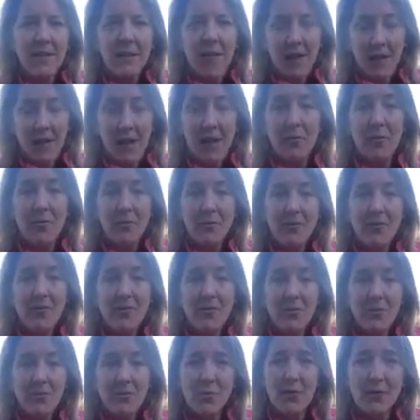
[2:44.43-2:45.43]
it helped me
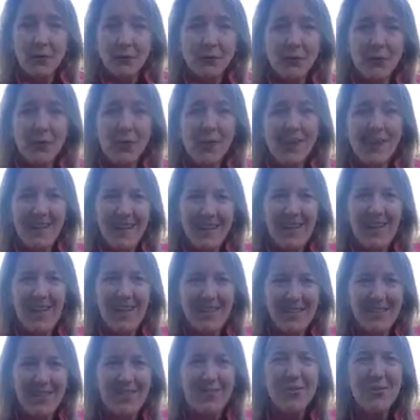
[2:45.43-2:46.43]
to avoid
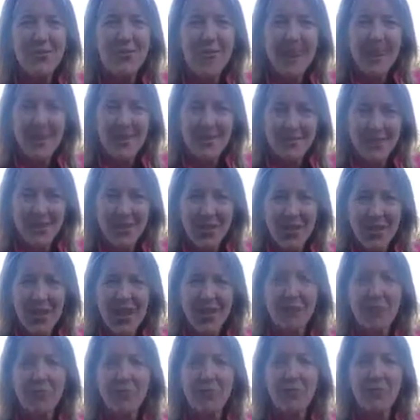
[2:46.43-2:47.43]
doing that so that
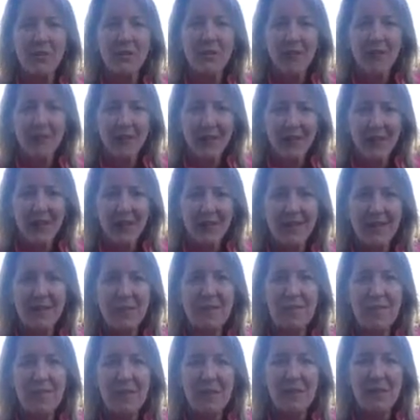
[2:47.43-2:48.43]
I could really feel
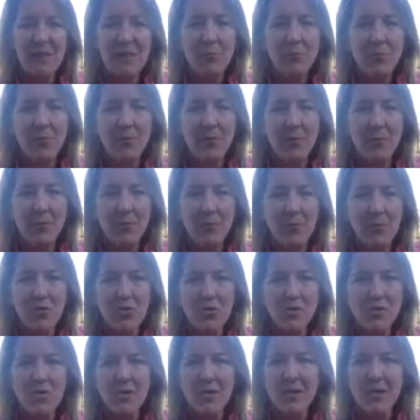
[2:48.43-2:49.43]
and be with the
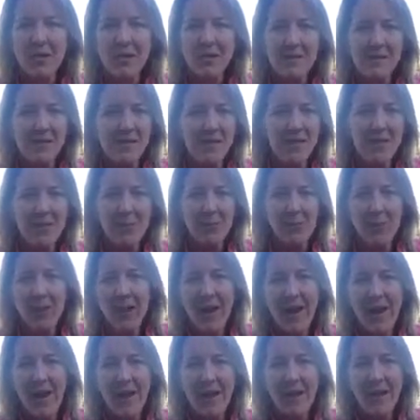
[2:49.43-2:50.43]
emotion, because
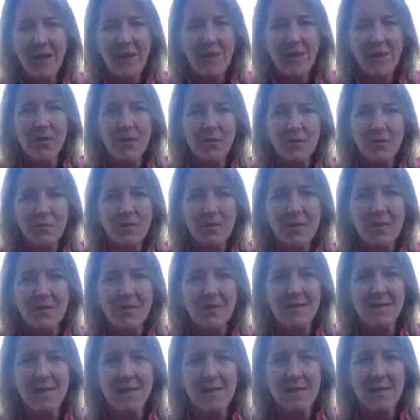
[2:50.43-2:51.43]
when I am, there's
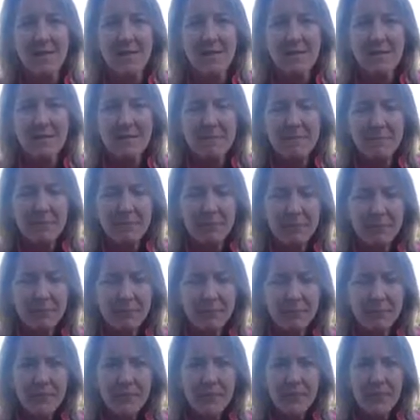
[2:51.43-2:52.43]
peace there.
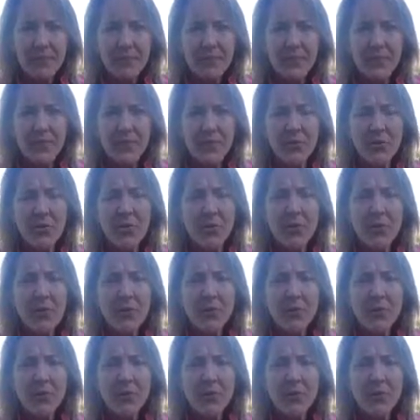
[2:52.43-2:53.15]
So